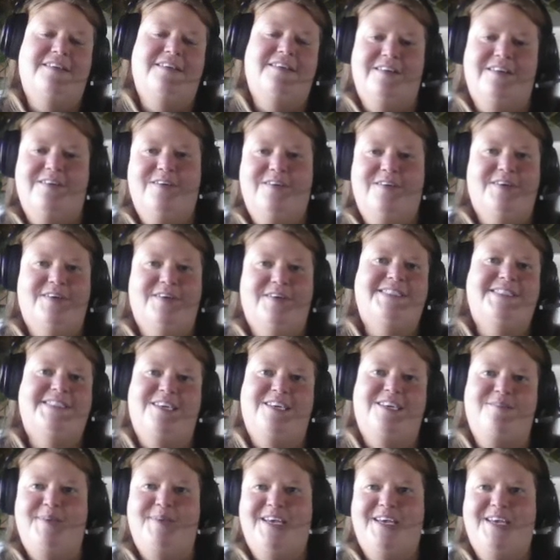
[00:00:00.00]
You can
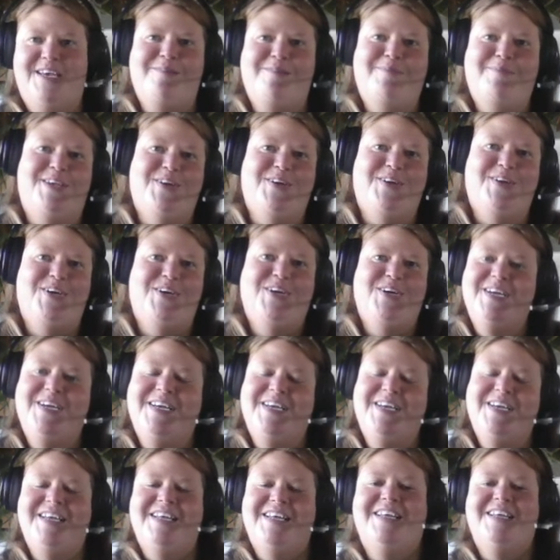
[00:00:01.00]
see me. I'm here,
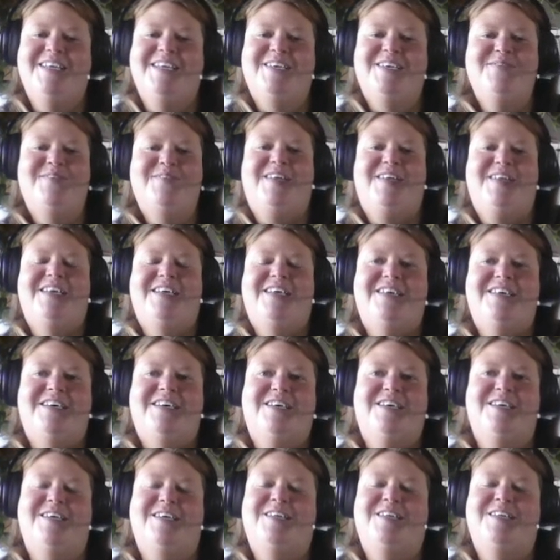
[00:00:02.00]
ready
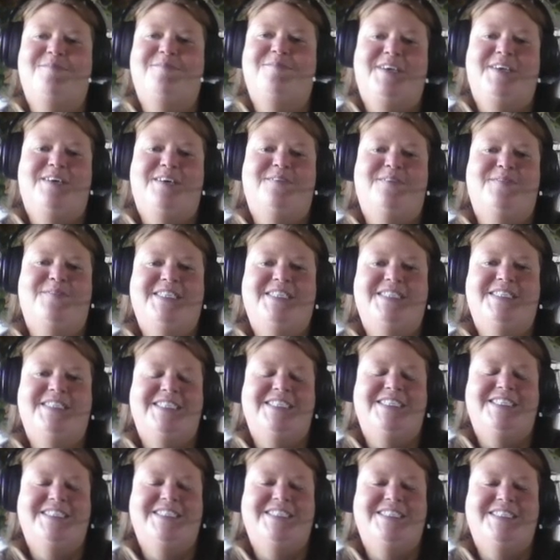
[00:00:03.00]
to be of
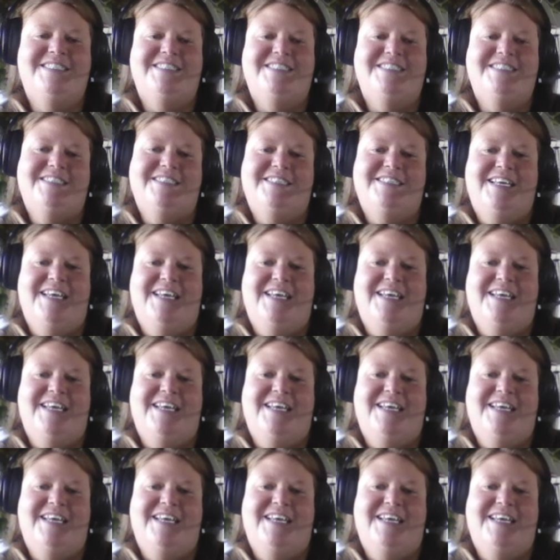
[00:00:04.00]
assistance.